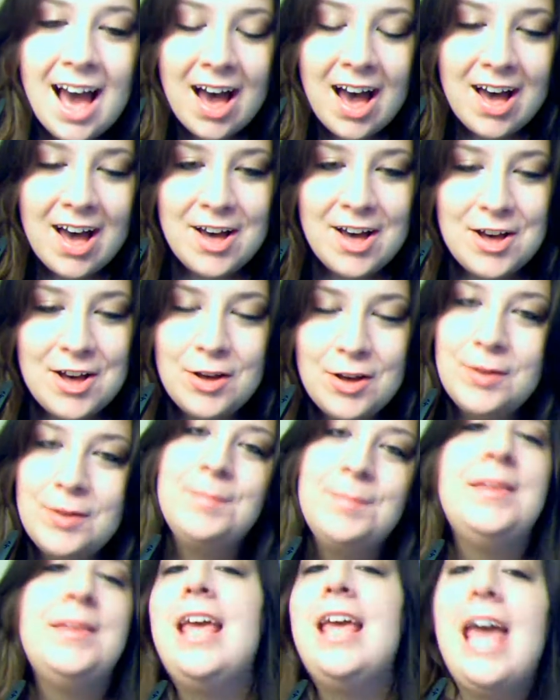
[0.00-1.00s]

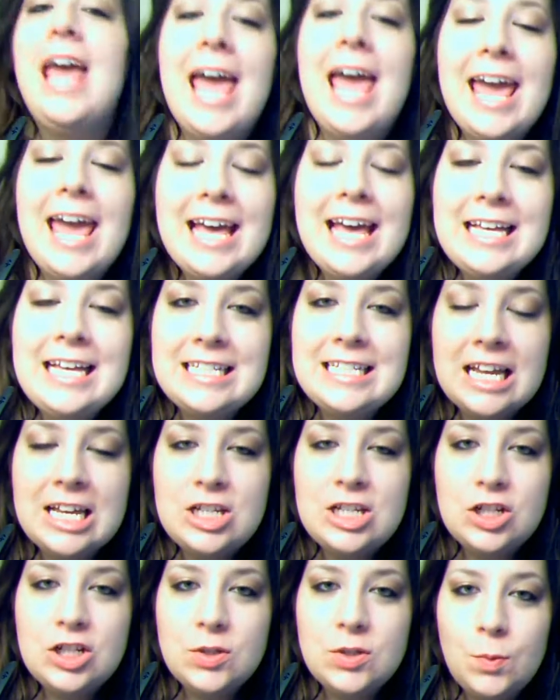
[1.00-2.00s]
And
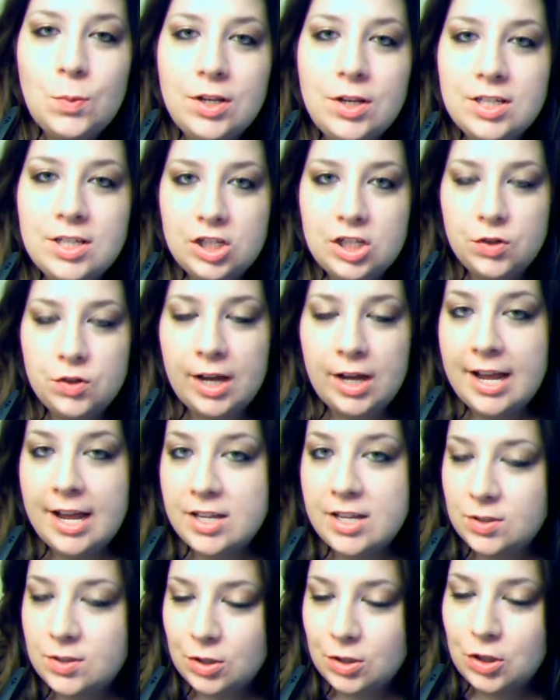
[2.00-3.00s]
I just wanted to let you
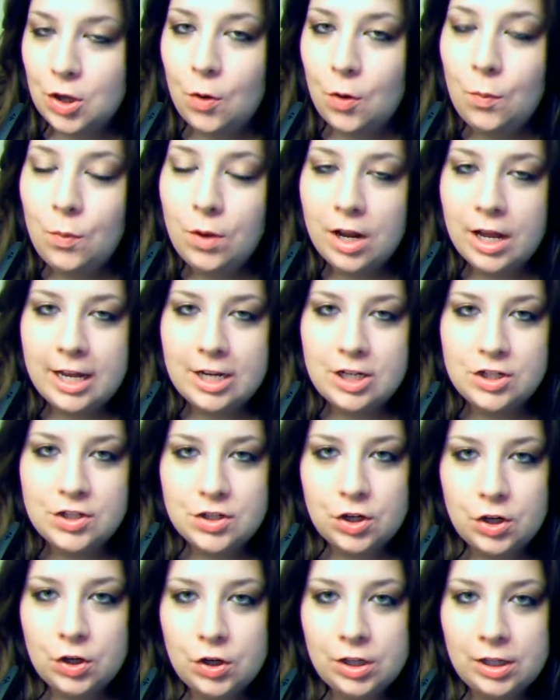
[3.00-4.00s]
guys know what I
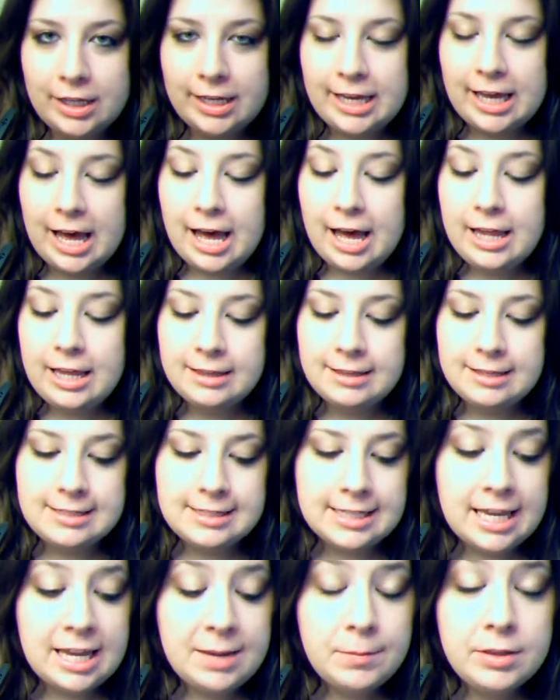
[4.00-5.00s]
just currently got, and
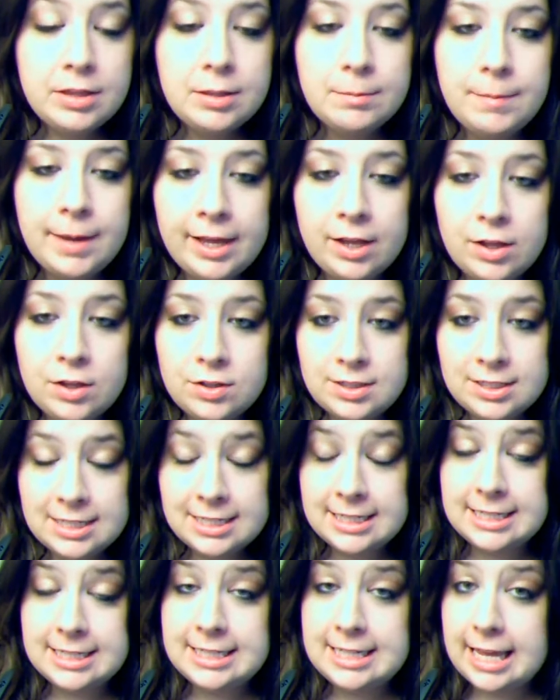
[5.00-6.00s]
this came in the mail
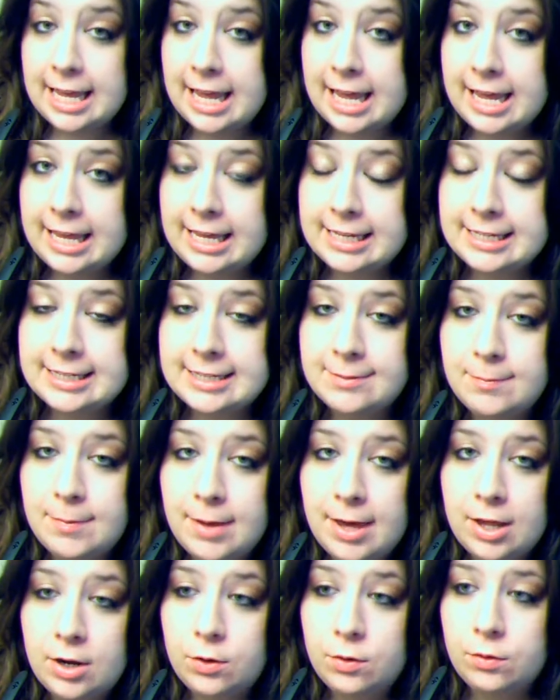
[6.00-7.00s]
today, as a
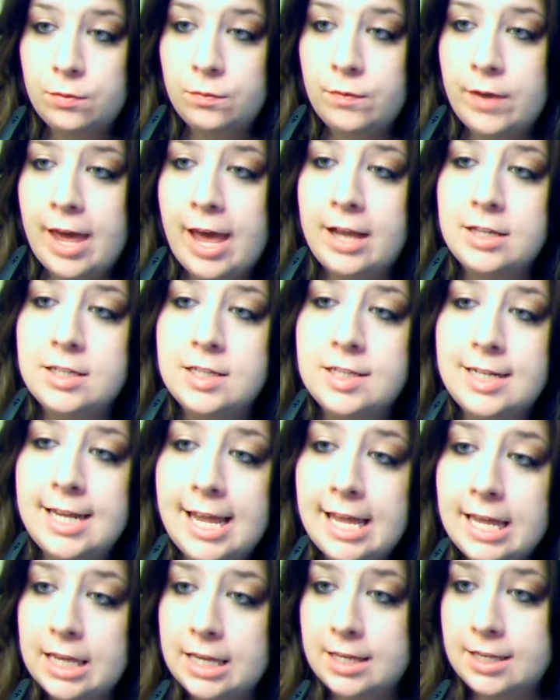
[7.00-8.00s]
matter of fact.
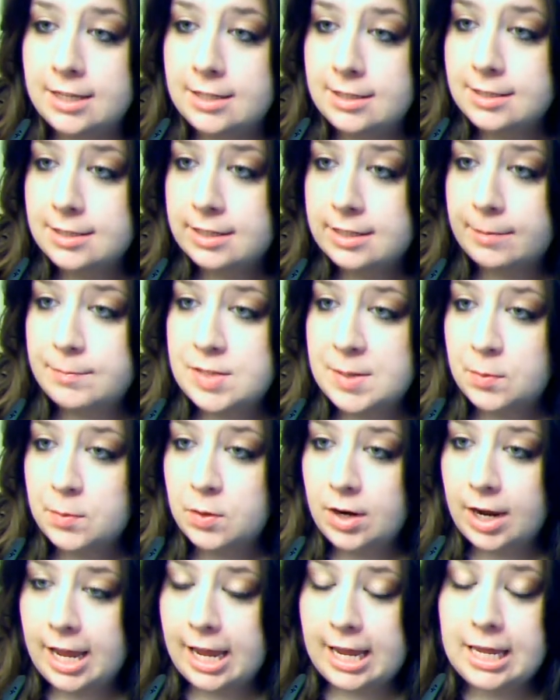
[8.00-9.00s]
Today is
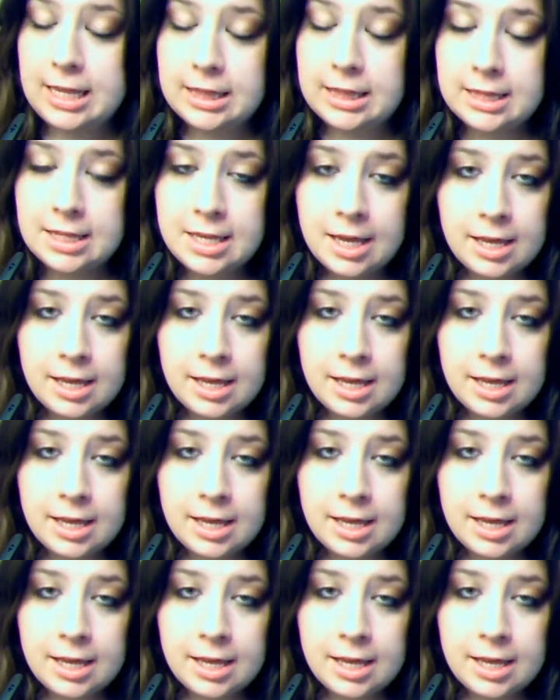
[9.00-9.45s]
September 8th,